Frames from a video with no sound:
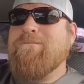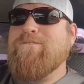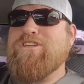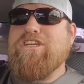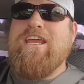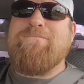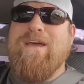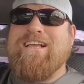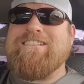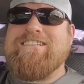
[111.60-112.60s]
Jeep
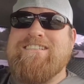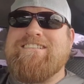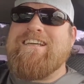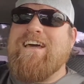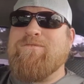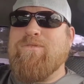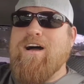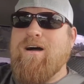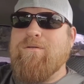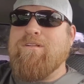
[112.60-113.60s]
has death
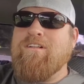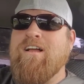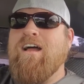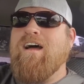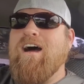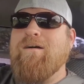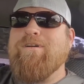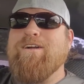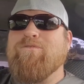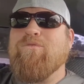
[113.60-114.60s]
wobble. I'm
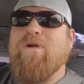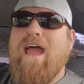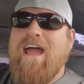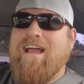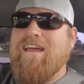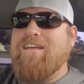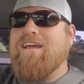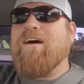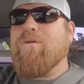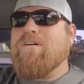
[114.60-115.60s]
gonna wreck.
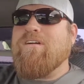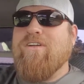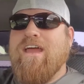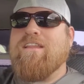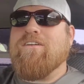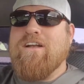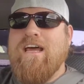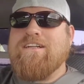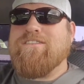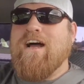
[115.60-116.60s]
Yeah, well, okay, learn how
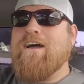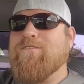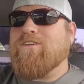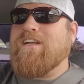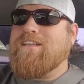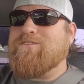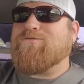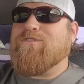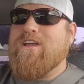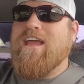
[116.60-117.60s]
to drive, learn not to
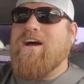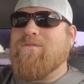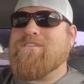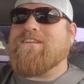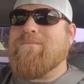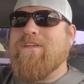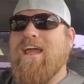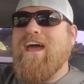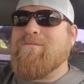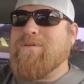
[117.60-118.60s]
freak out when something
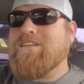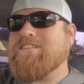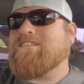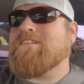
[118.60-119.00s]
happens,